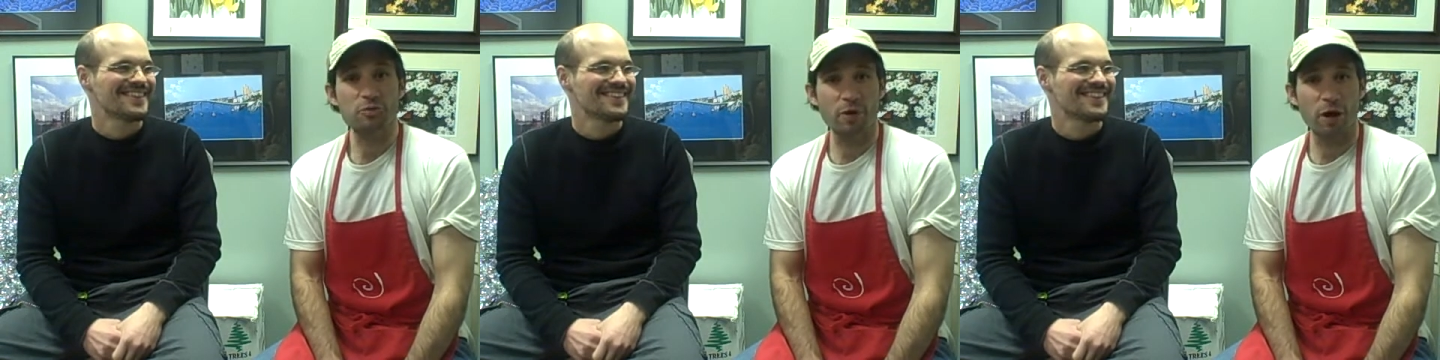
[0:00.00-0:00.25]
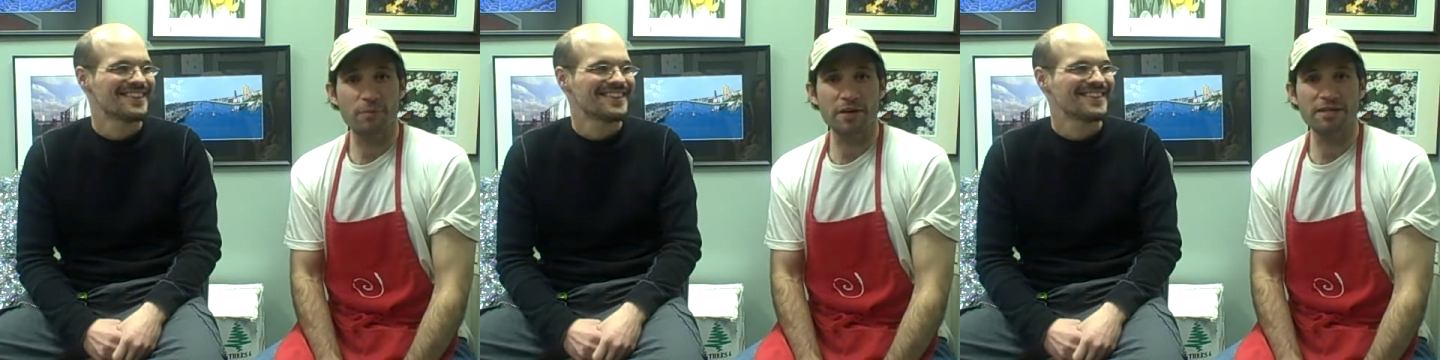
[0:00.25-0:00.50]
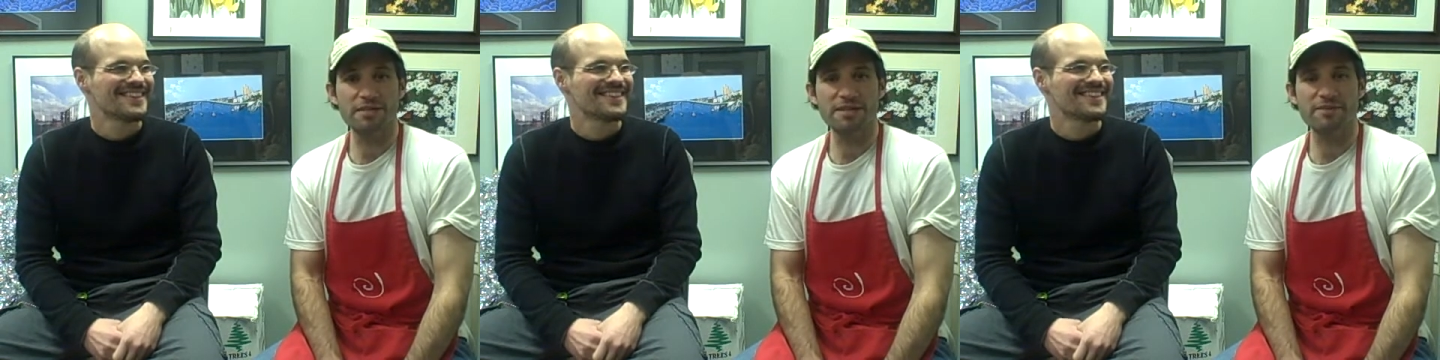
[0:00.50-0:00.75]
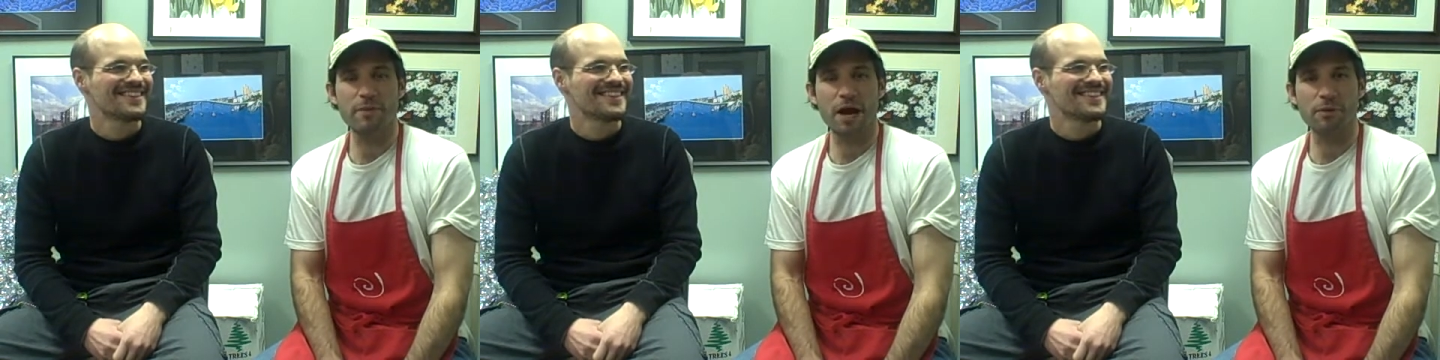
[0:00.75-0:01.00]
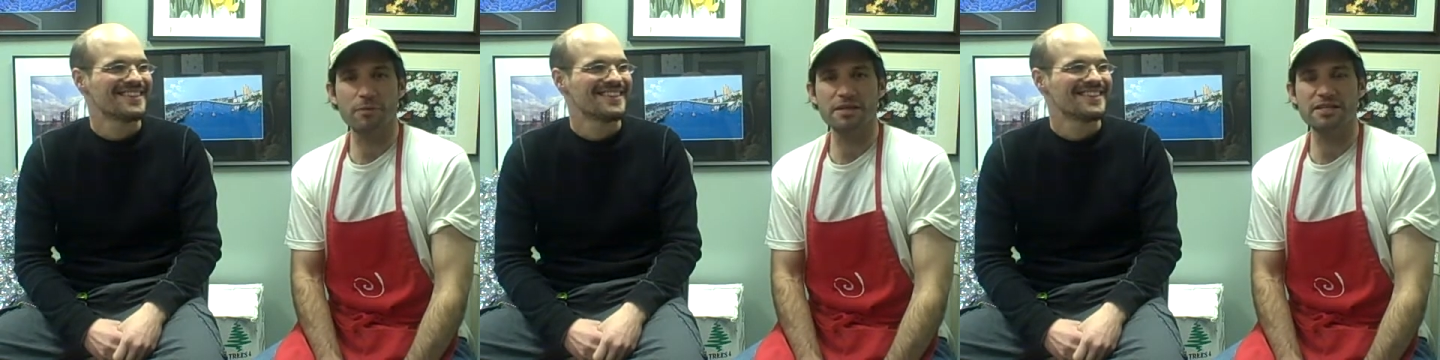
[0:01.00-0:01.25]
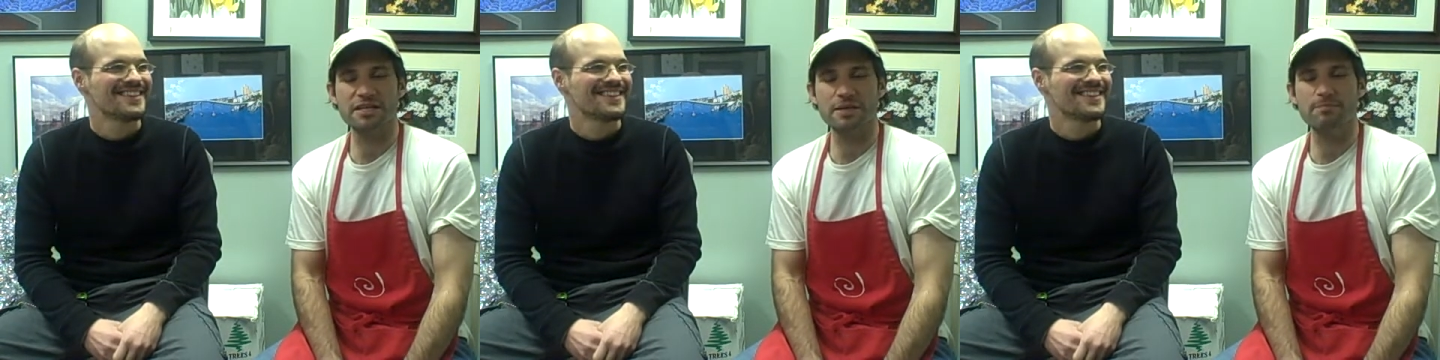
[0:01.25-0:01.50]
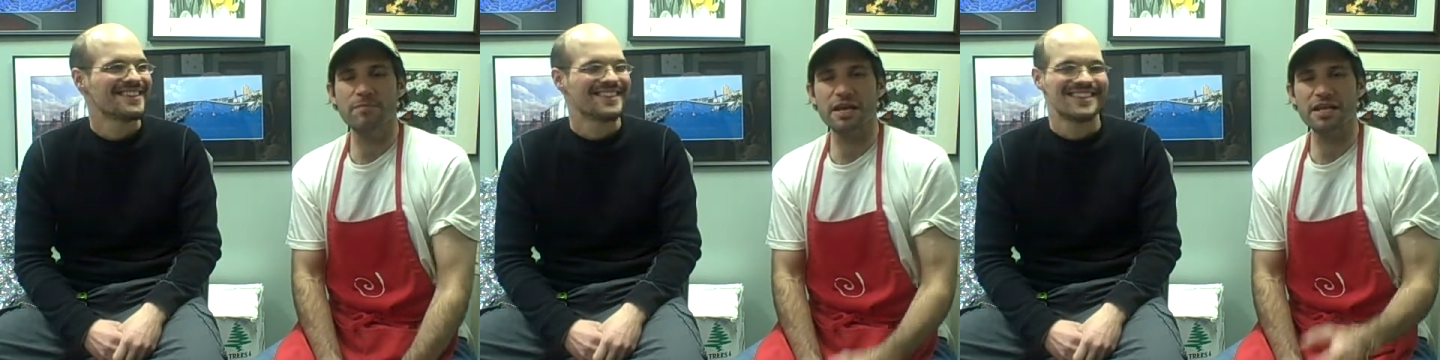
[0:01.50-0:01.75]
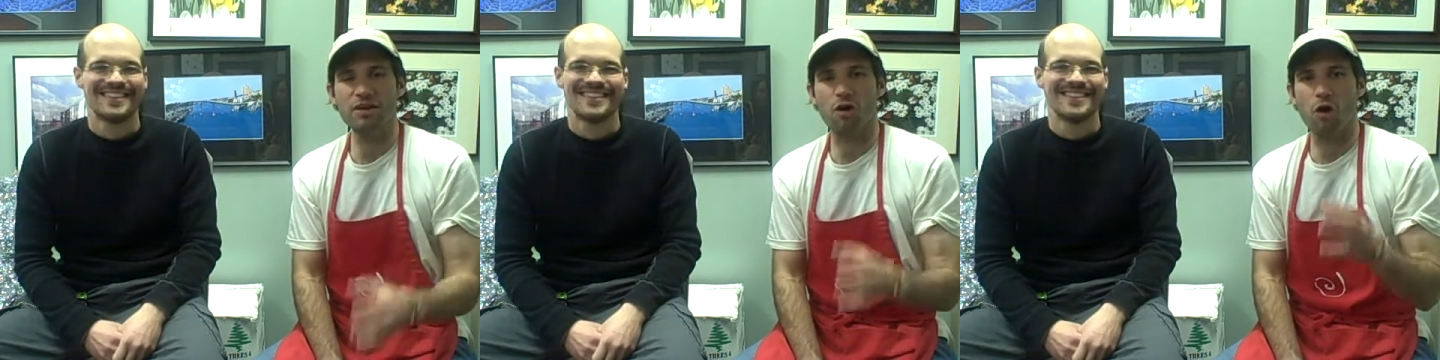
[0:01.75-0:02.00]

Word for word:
Speaker 1: Sprout Man, Steve Meyerowitz, and many